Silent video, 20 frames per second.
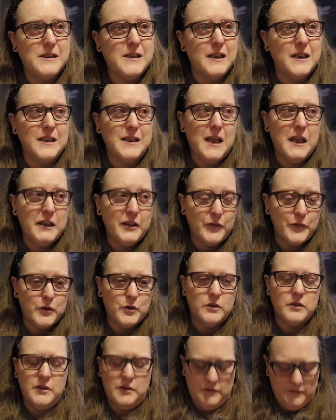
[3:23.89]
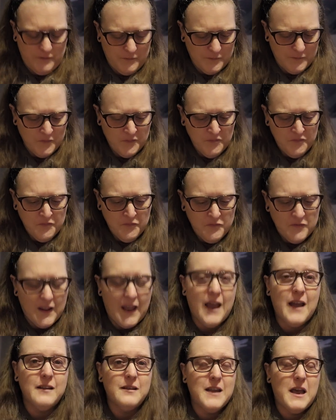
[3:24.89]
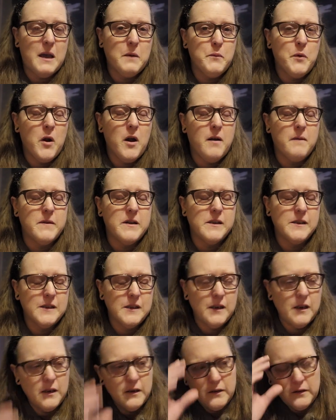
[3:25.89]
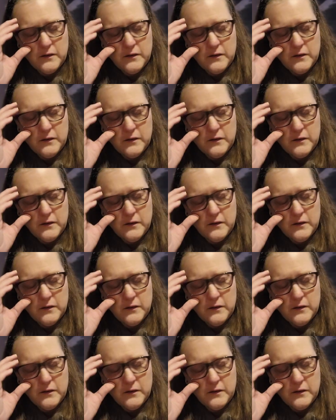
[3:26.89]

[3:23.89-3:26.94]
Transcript: successful at that promise.